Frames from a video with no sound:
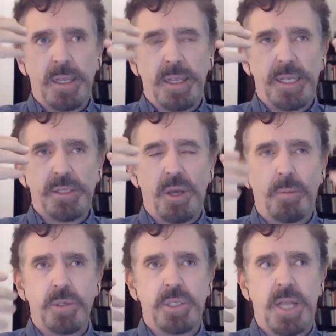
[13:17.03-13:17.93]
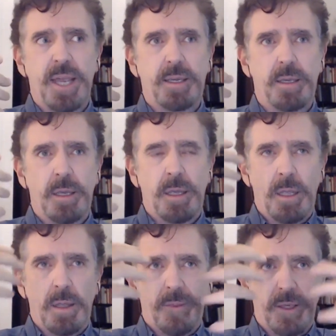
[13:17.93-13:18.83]
it's almost like
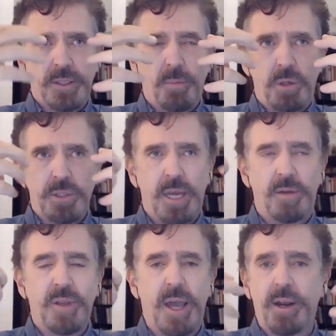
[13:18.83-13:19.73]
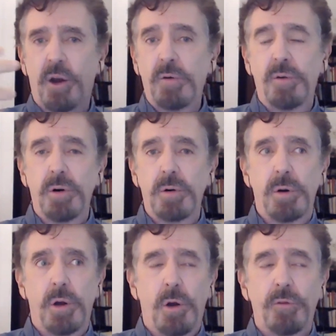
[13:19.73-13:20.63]
the small self got
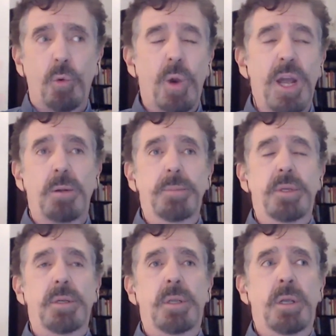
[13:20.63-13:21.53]
overwhelmed,